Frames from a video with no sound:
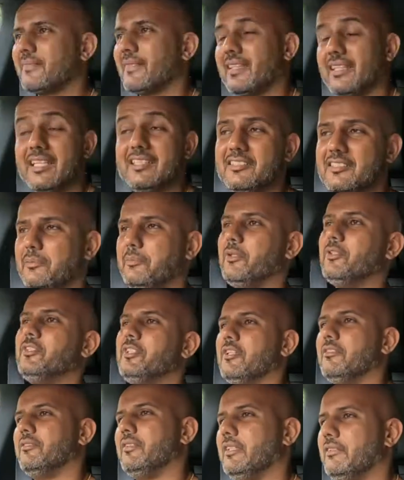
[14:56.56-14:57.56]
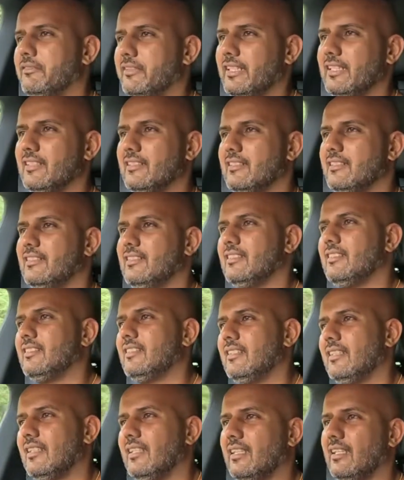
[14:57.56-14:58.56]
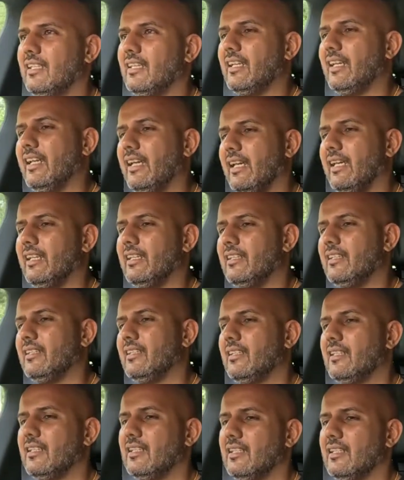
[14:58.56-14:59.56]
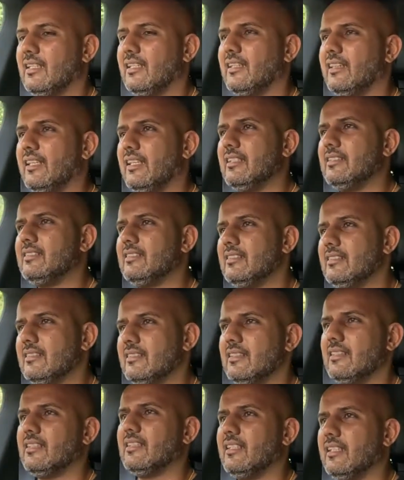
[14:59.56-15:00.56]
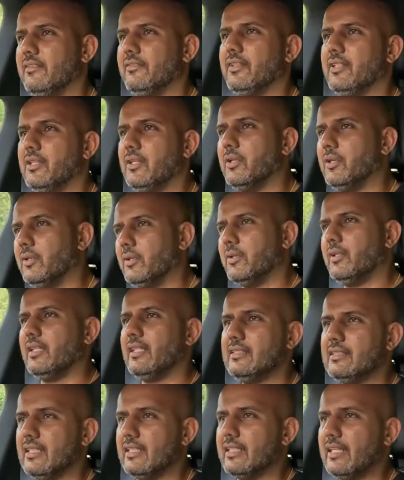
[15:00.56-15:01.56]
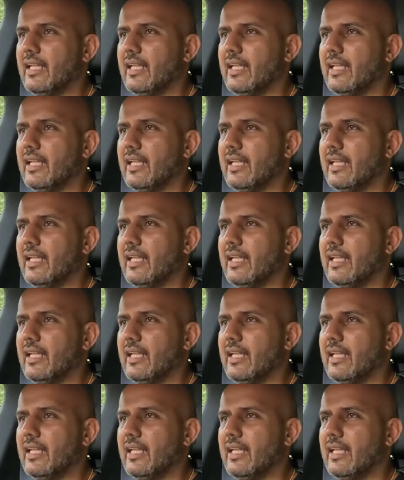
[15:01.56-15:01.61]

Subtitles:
That's the beauty of EVs. And this, even though it's an